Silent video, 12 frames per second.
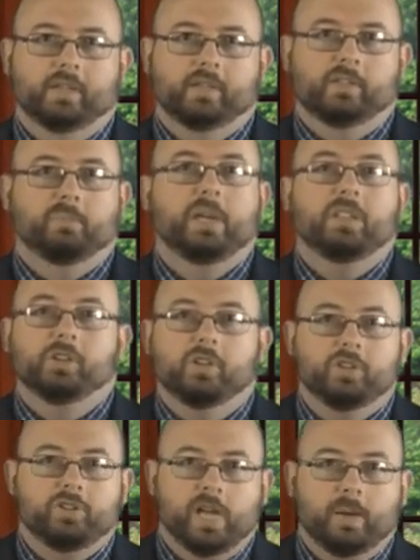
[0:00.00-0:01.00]
to be the
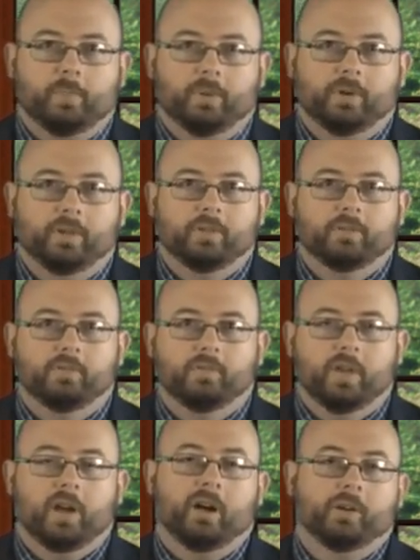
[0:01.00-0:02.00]
good shepherd
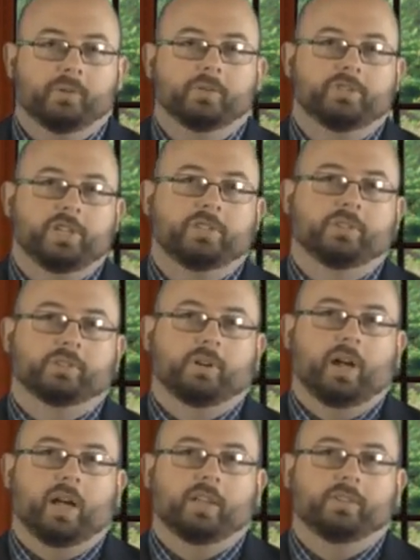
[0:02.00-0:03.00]
than our Lord Jesus
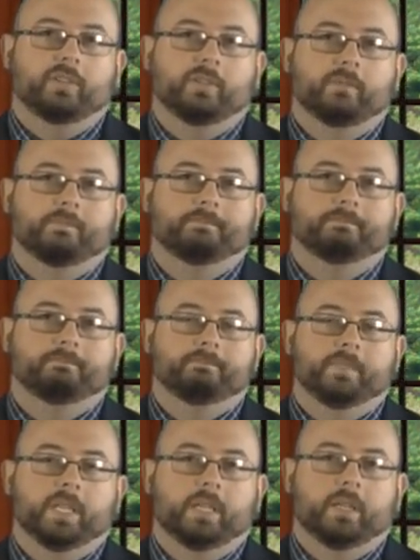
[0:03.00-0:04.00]
Christ.
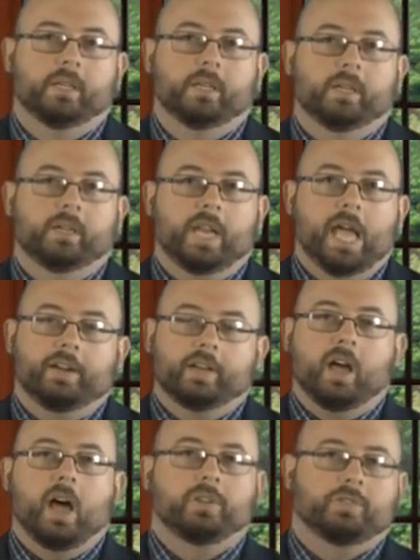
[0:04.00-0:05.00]
Now, in
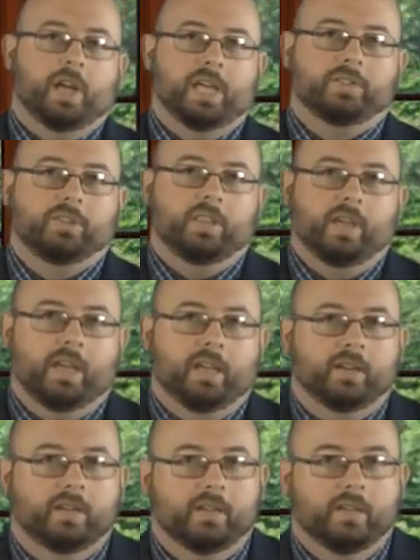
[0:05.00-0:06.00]
contrast to
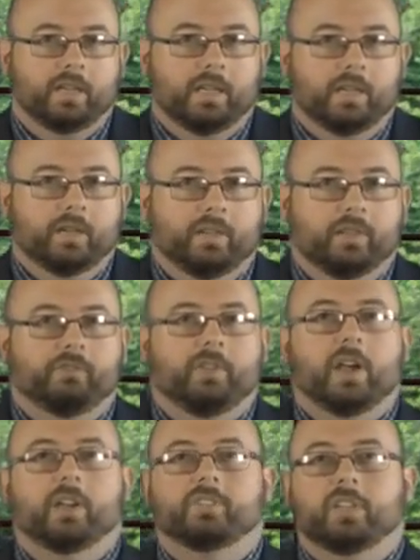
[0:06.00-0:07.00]
that, the
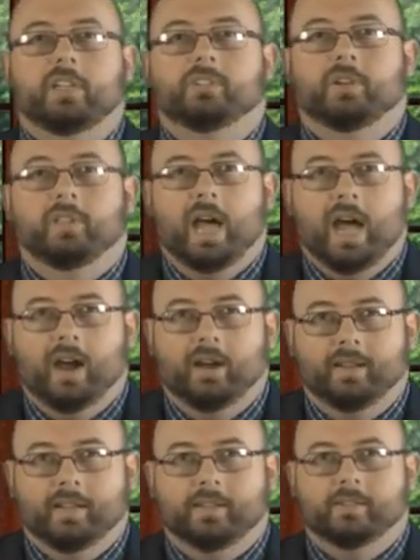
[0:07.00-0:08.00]
Pharisees are the
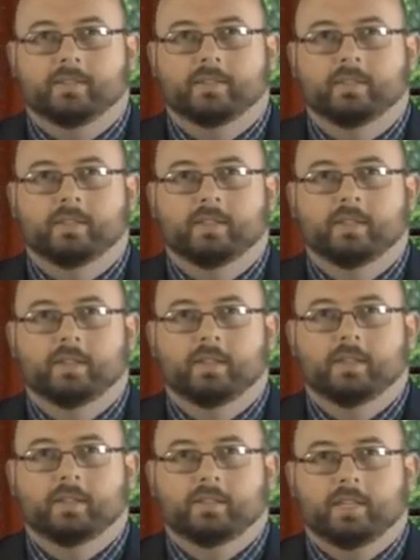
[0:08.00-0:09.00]
hireling.
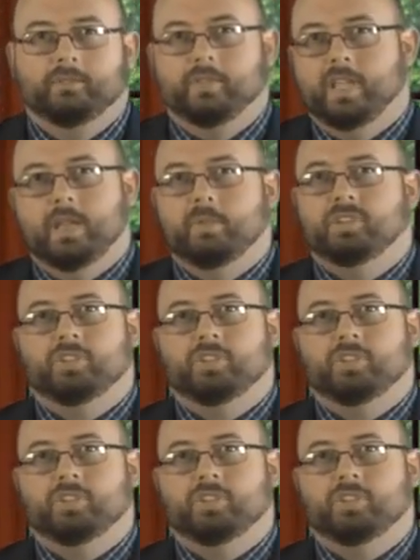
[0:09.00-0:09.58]
See, for them it's